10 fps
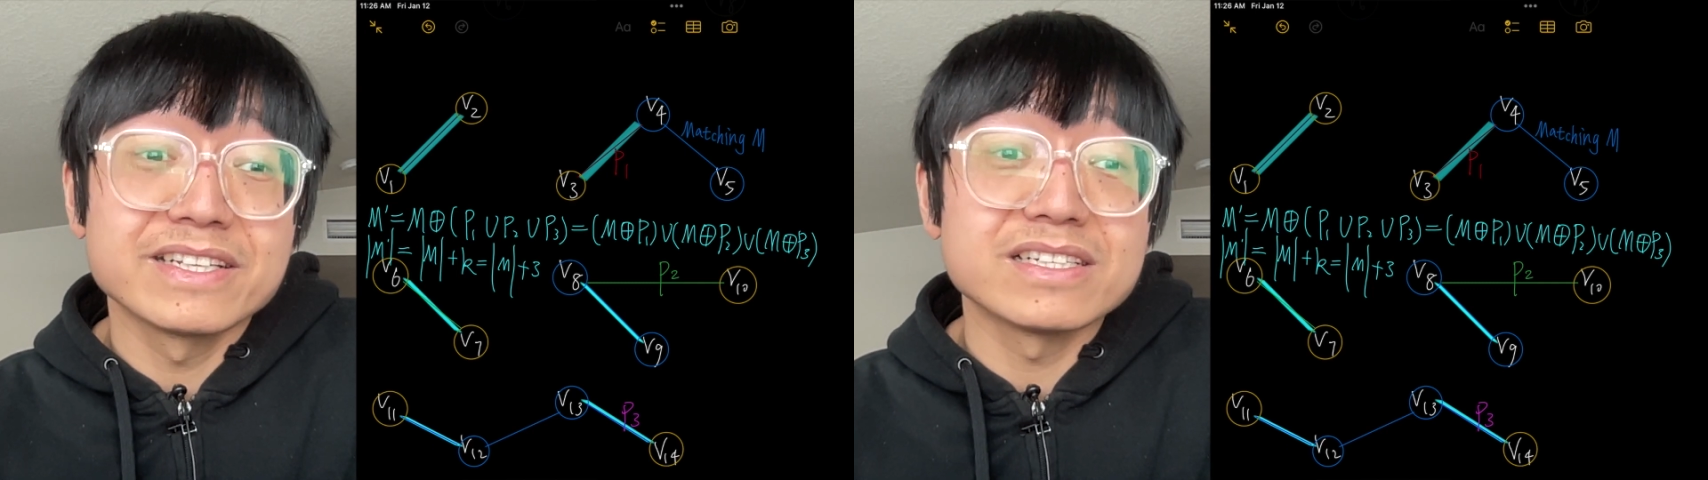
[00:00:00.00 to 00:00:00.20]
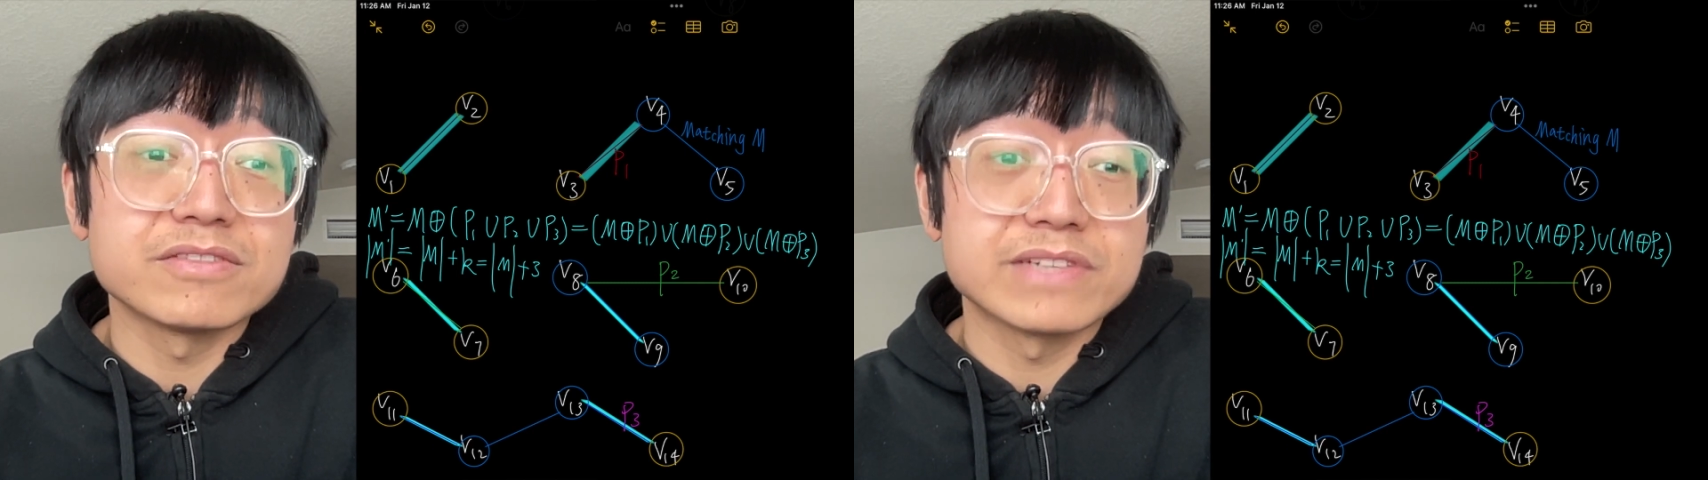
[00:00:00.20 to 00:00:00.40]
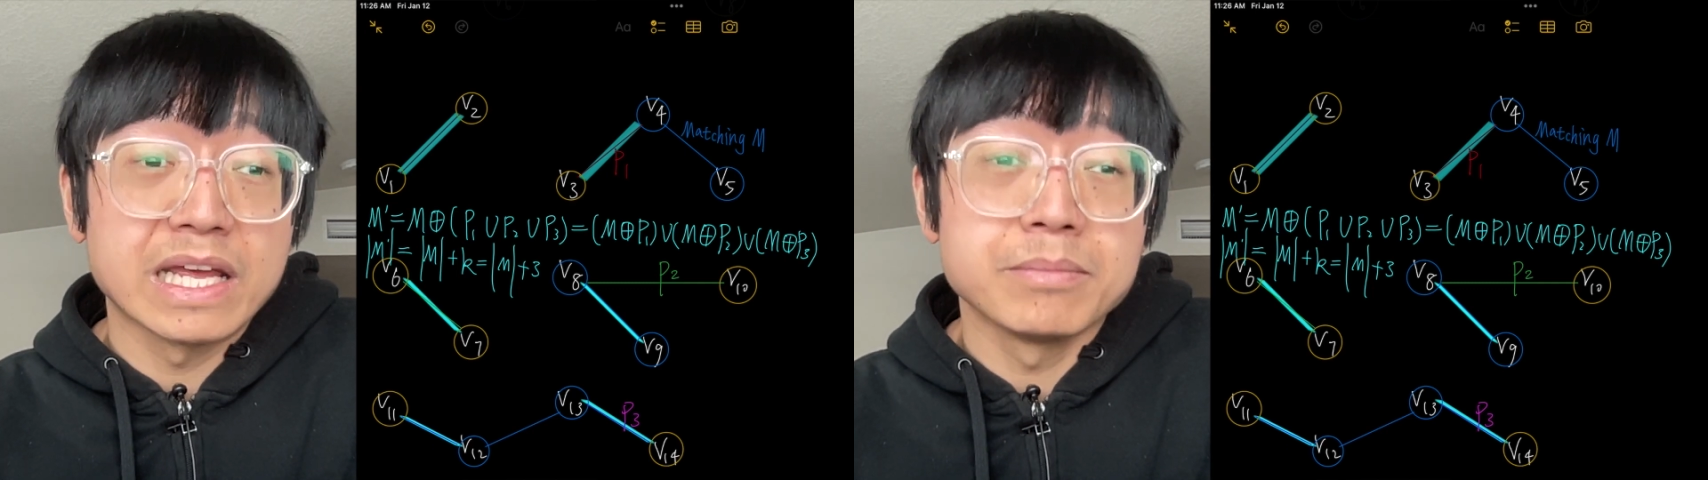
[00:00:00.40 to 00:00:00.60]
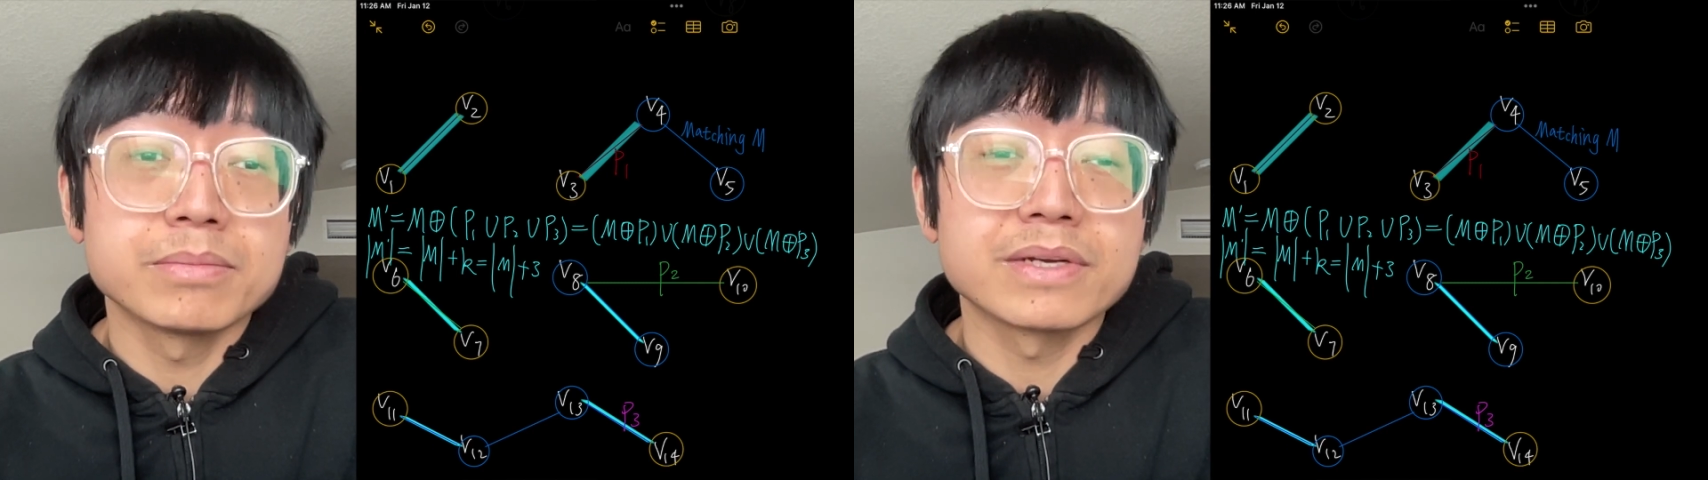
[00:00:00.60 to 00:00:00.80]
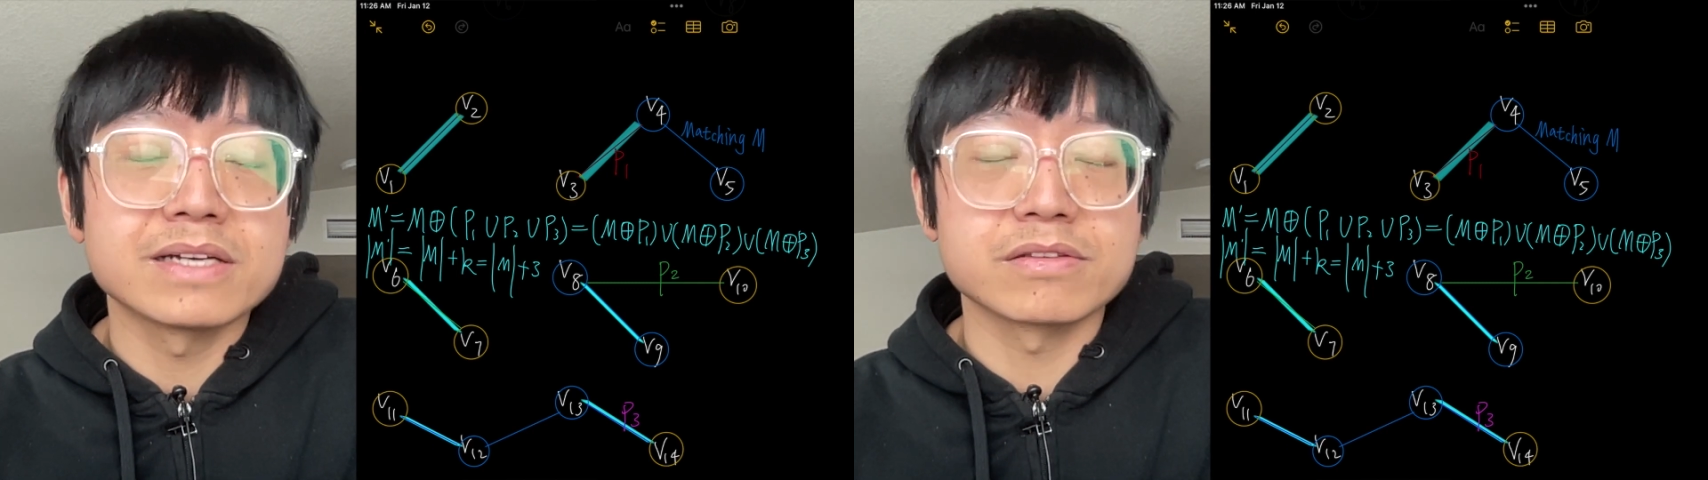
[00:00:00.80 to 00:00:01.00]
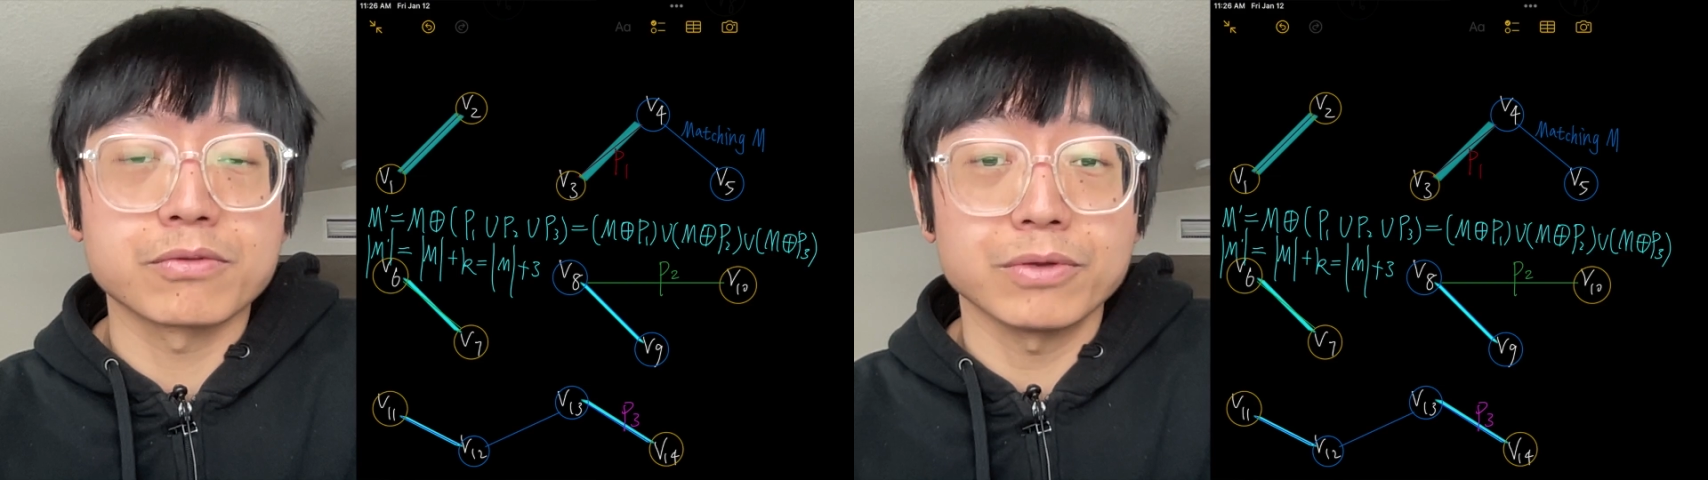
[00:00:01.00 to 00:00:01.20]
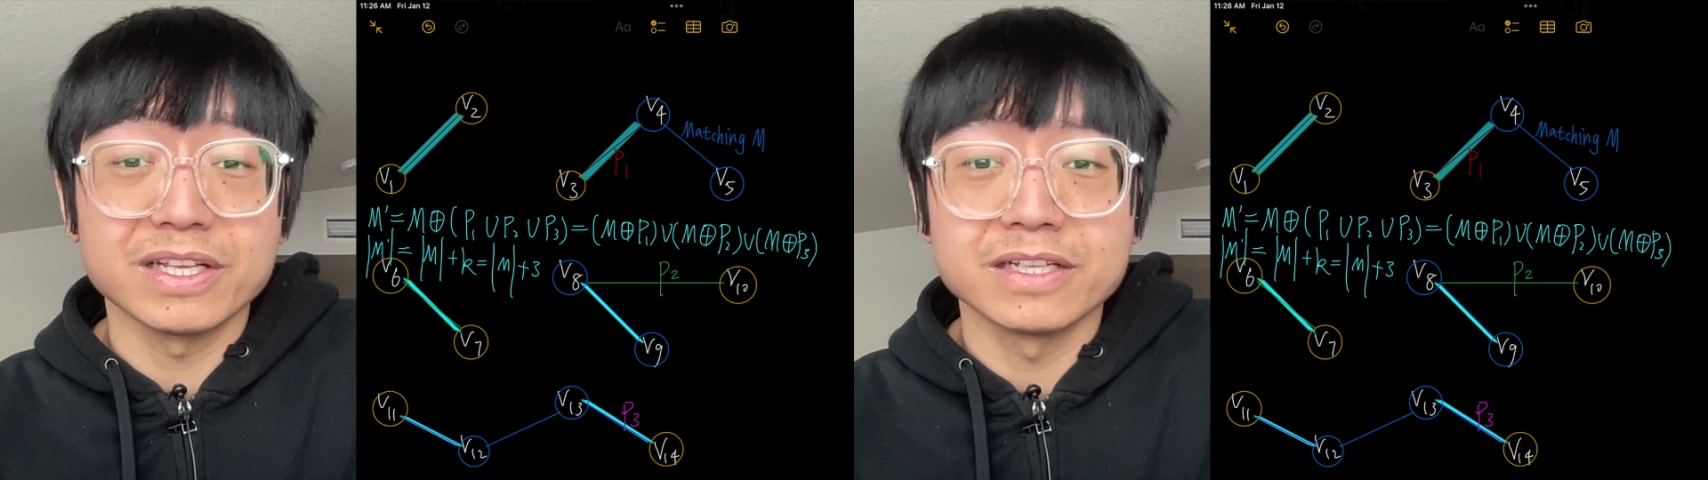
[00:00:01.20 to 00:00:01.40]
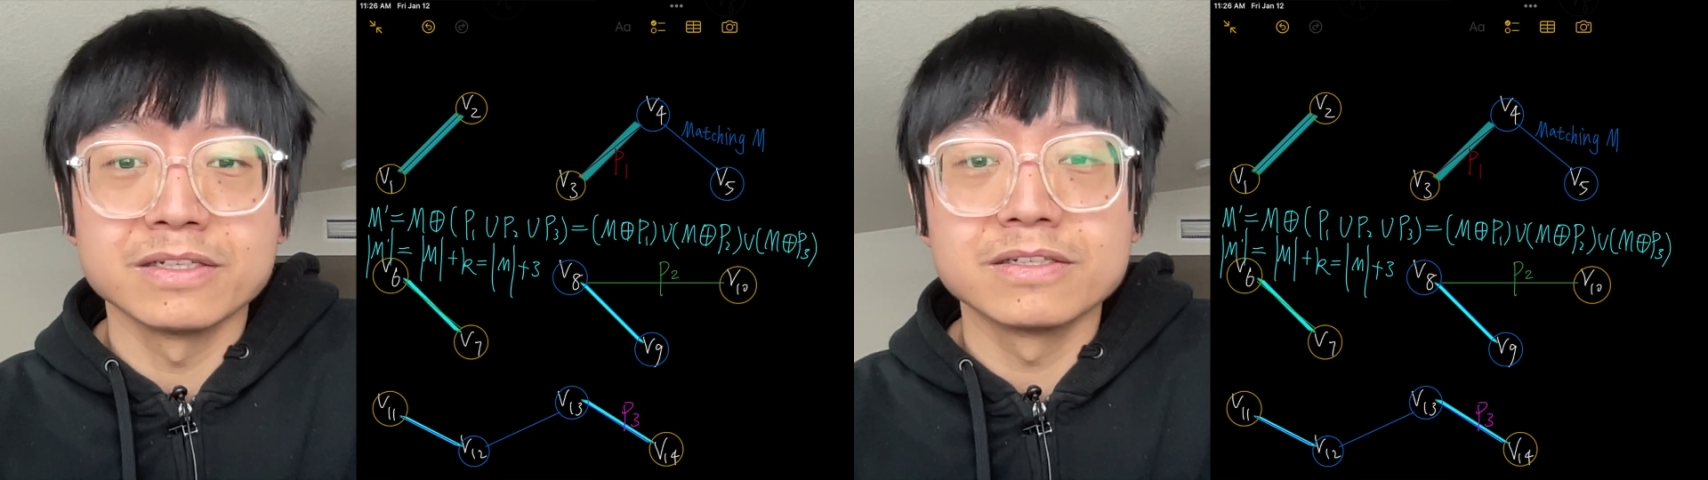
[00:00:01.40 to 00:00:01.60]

of M plus 3.